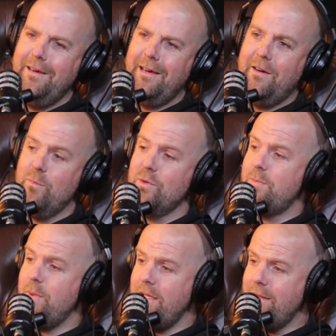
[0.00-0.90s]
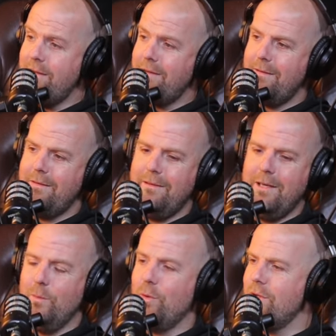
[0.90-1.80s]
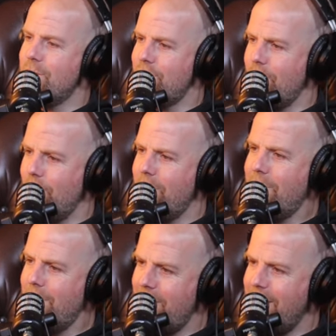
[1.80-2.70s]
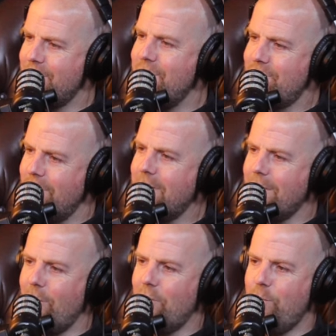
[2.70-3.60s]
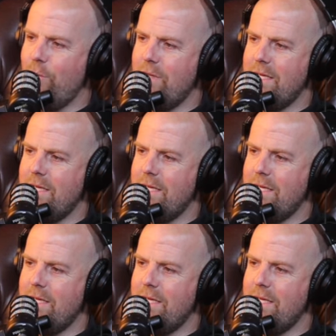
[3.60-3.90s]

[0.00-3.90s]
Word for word: have more speed, mm. and more control of how they actually strike the golf ball,